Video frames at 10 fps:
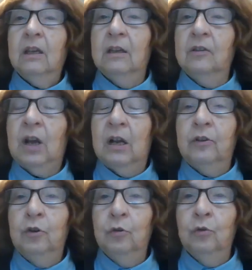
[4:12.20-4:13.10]
is
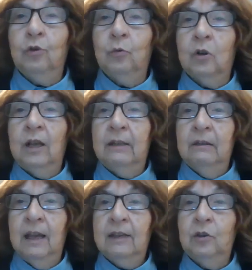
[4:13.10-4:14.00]
unusual
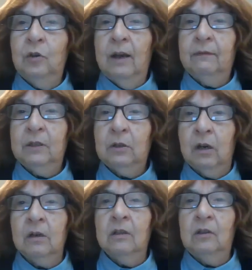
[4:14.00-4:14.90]
unless you have
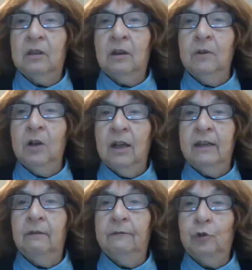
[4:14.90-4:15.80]
started some
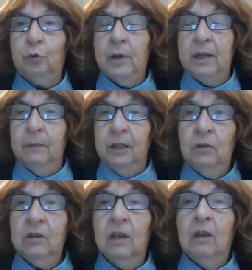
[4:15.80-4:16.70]
kind of
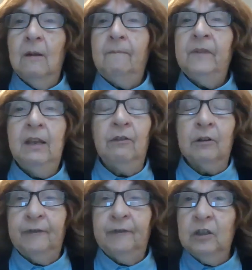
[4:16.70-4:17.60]
treatment either
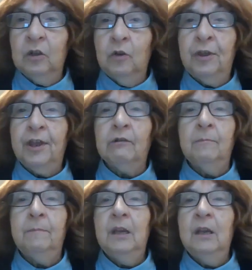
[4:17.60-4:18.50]
physical
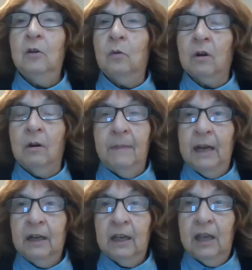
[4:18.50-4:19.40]
therapy or a
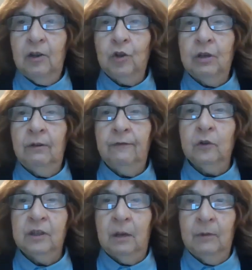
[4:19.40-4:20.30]
medication for
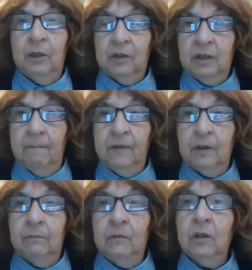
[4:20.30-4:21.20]
some of the
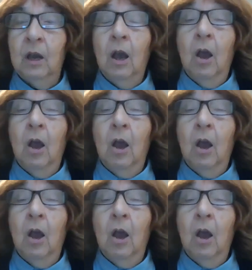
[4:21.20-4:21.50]
symptoms,